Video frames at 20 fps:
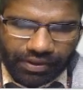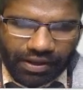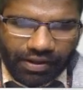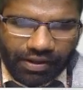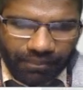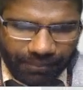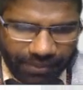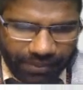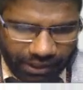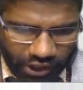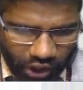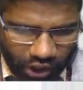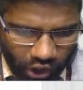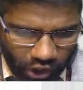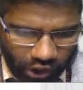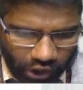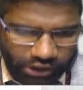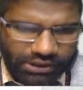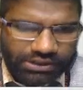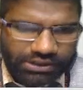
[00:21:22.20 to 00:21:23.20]

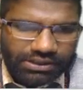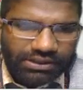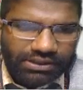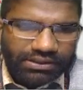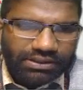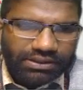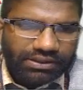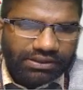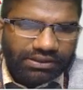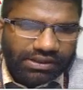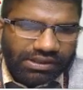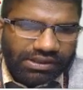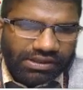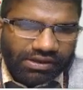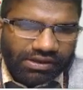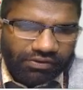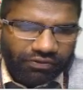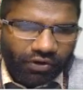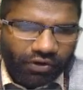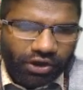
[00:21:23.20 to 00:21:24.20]
Because
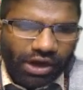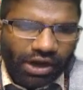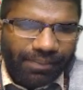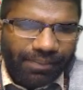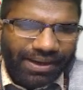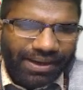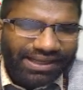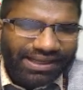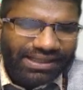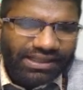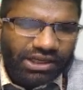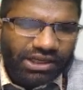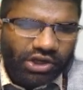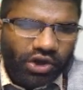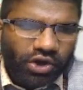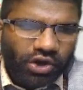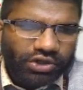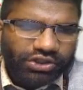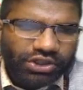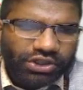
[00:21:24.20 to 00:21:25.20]
for amending the
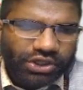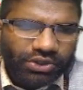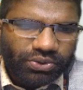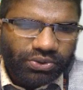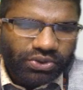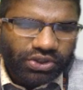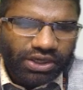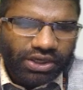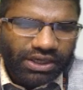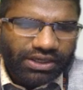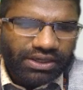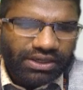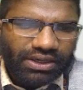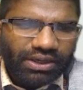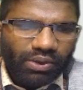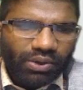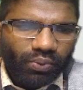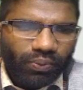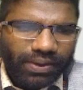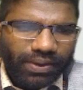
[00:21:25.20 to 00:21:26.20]
constitution,
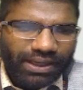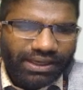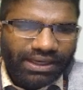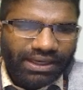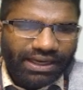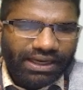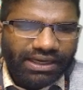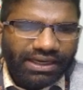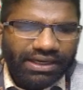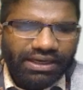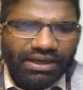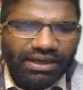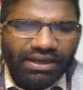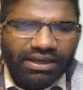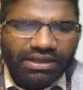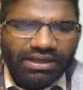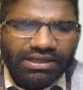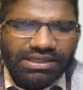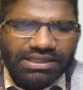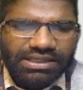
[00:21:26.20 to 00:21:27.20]
we need
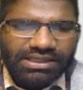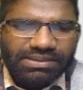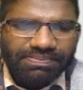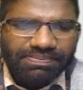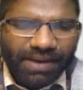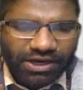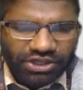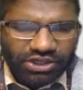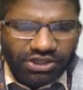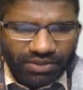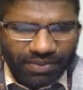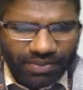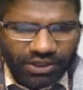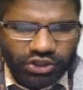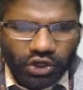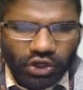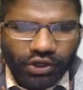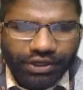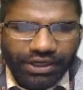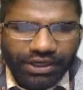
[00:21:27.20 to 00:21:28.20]
special
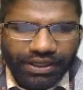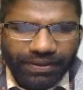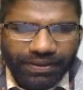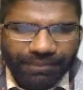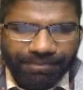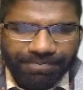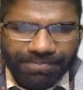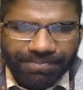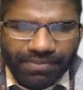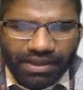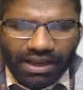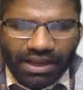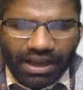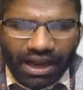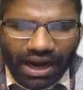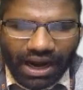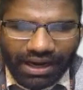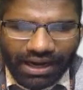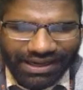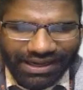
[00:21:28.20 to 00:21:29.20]
majority
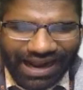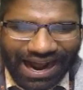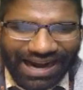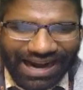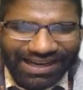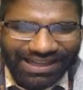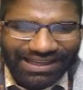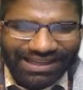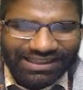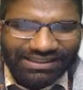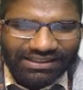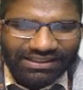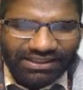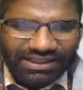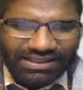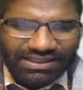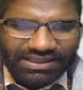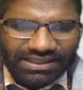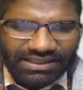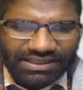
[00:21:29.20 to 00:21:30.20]
under Article
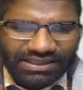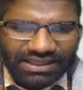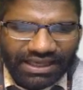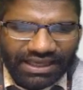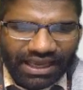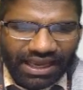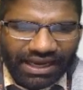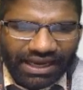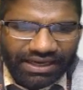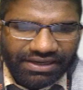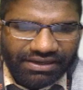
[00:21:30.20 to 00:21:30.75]
368.